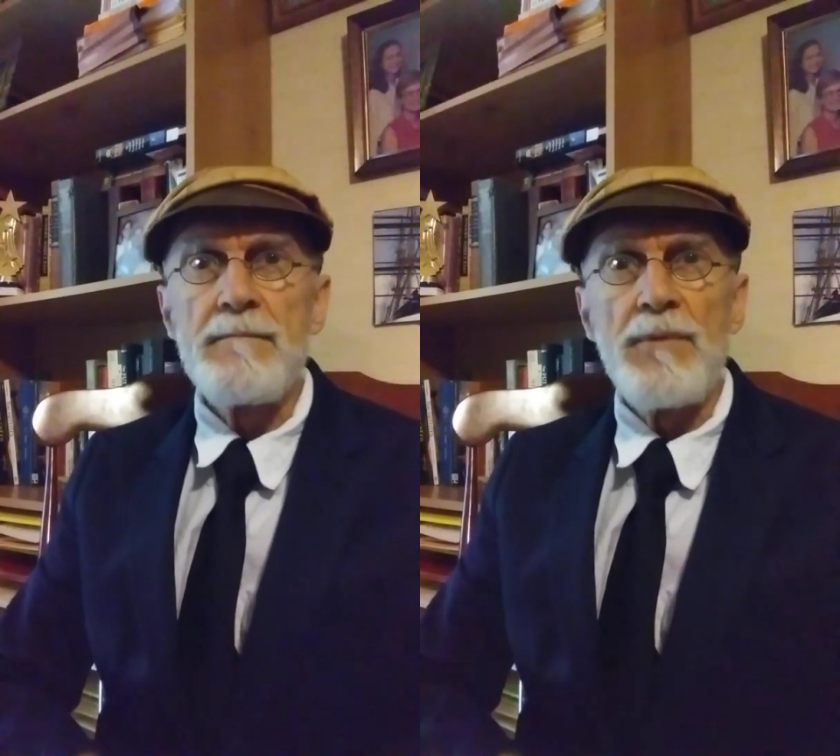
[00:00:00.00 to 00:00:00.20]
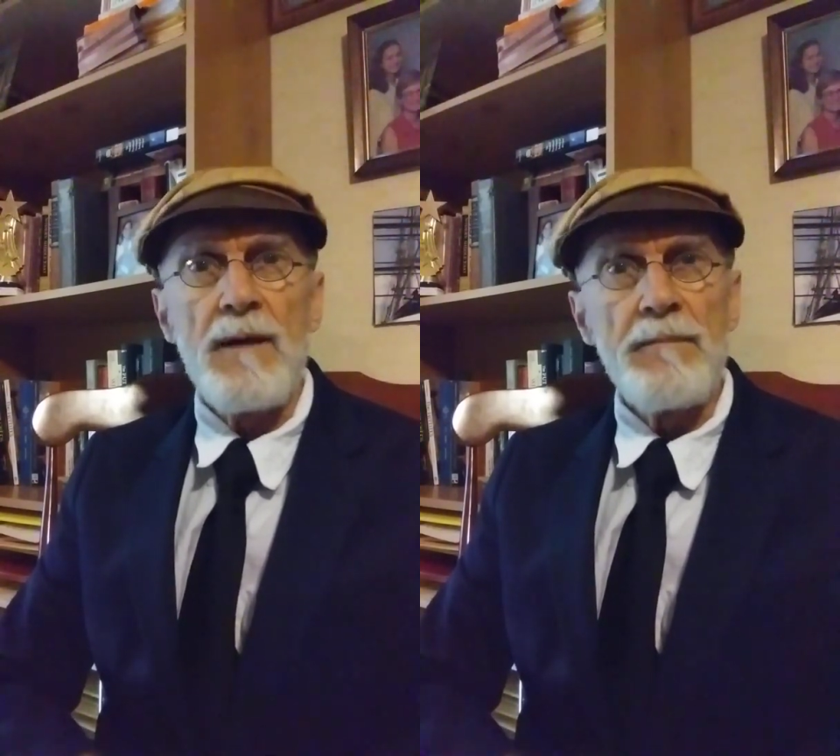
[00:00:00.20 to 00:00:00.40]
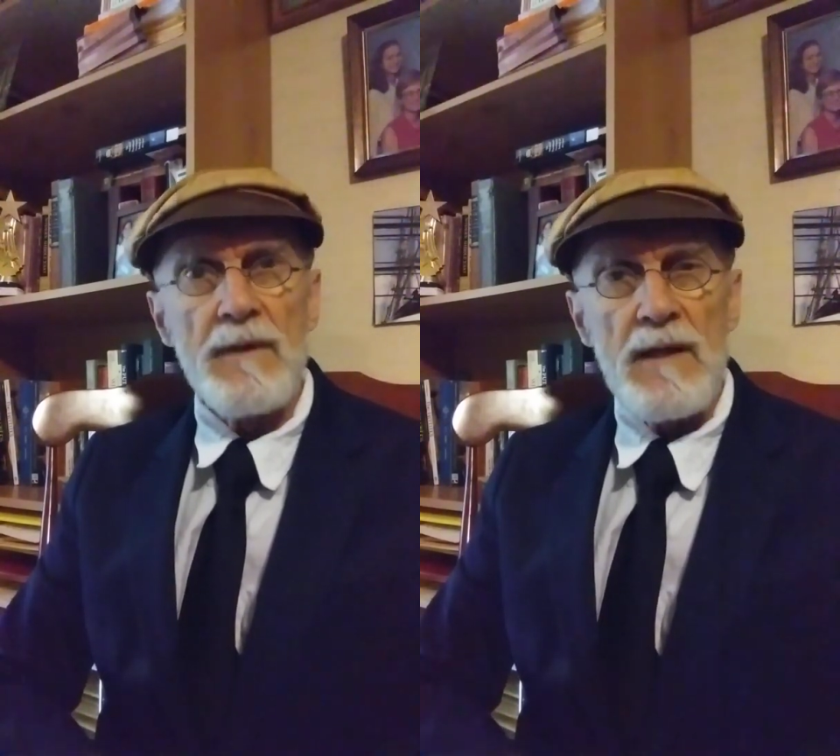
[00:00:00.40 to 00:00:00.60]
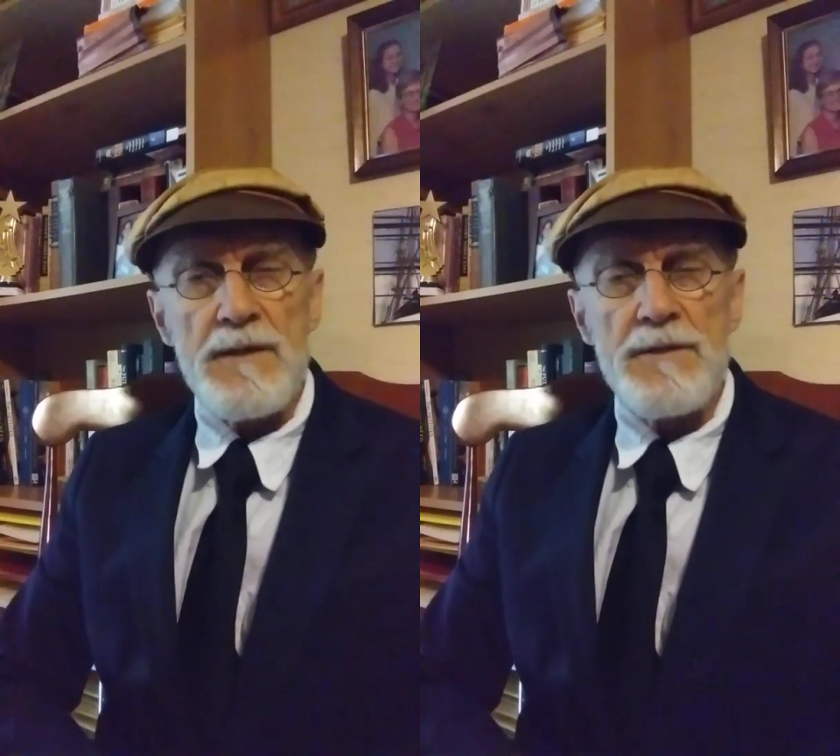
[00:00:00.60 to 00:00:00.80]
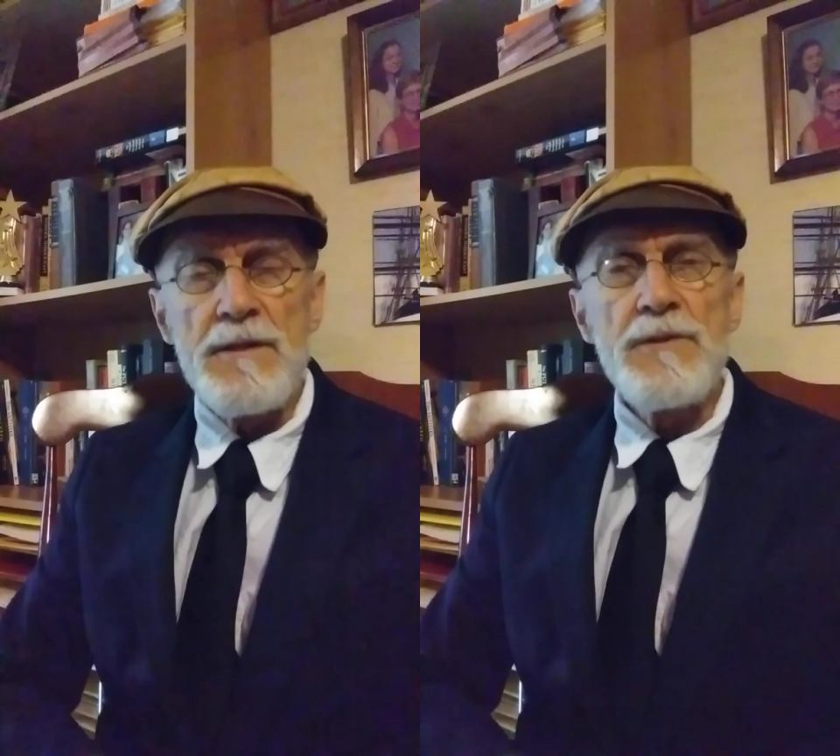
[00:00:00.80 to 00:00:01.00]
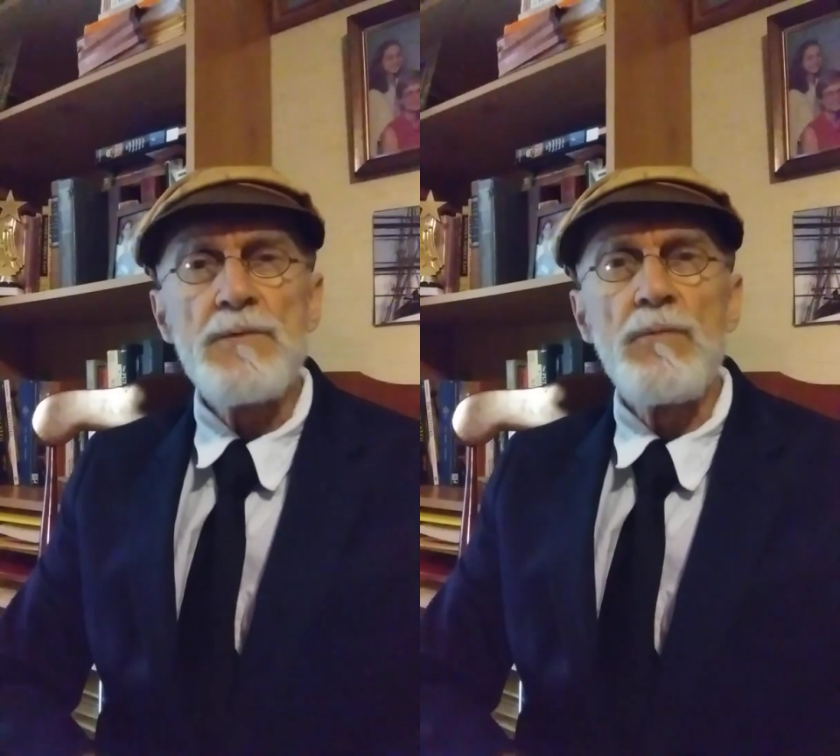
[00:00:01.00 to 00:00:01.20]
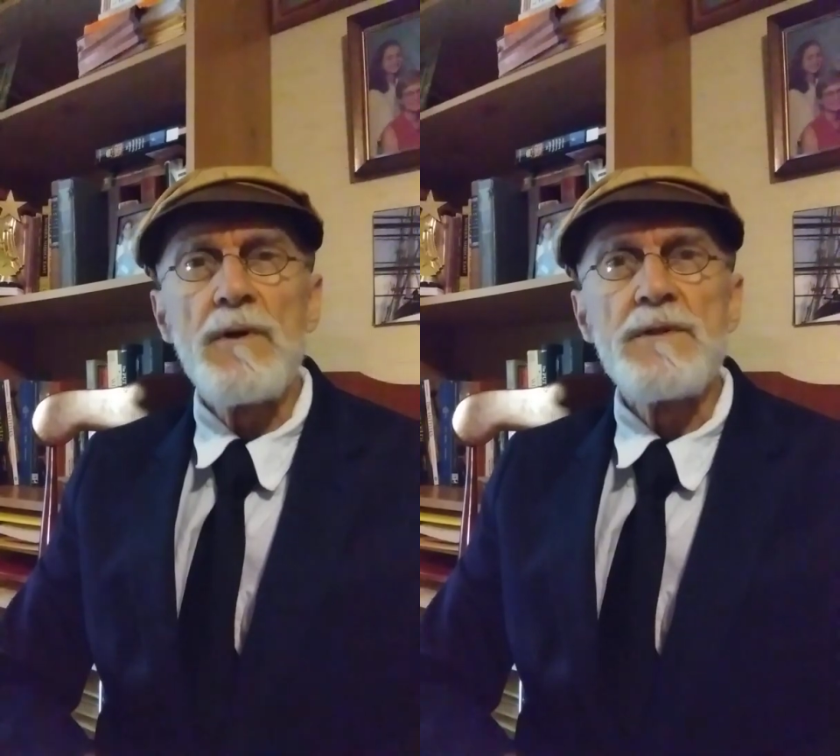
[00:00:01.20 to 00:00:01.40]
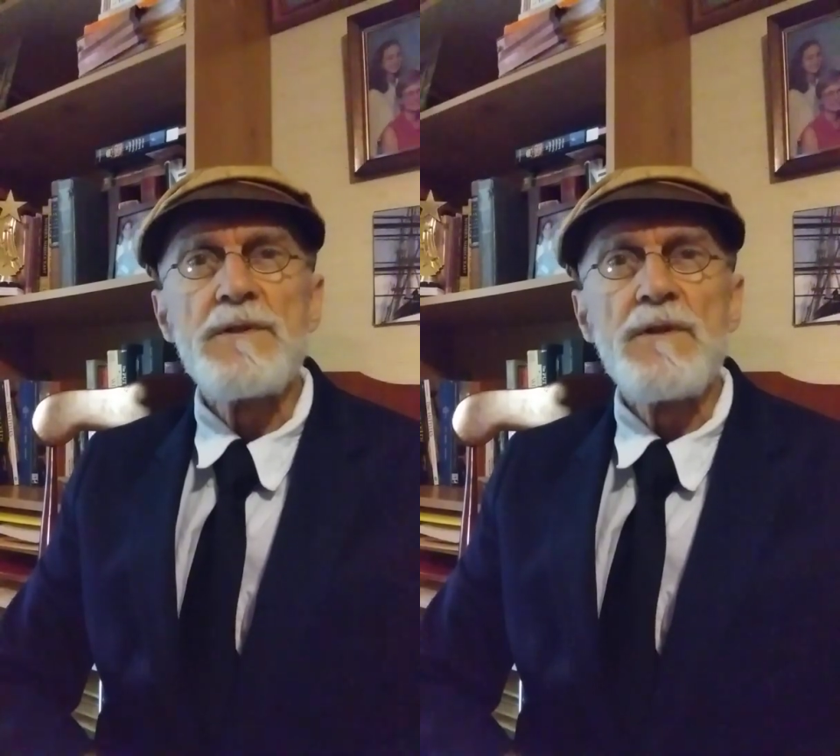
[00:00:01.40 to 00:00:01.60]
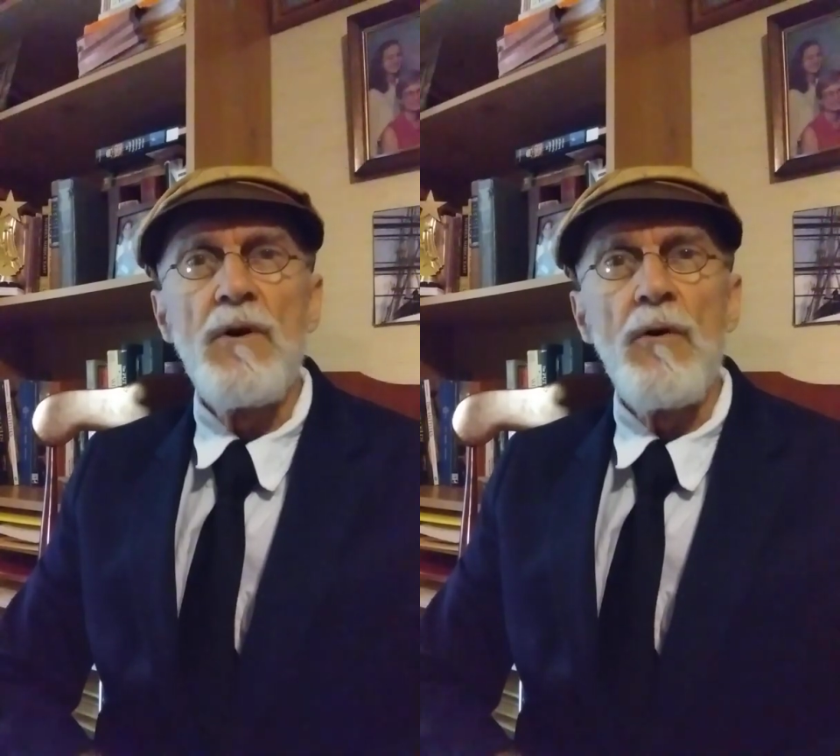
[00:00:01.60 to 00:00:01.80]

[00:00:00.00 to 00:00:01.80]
propagationists was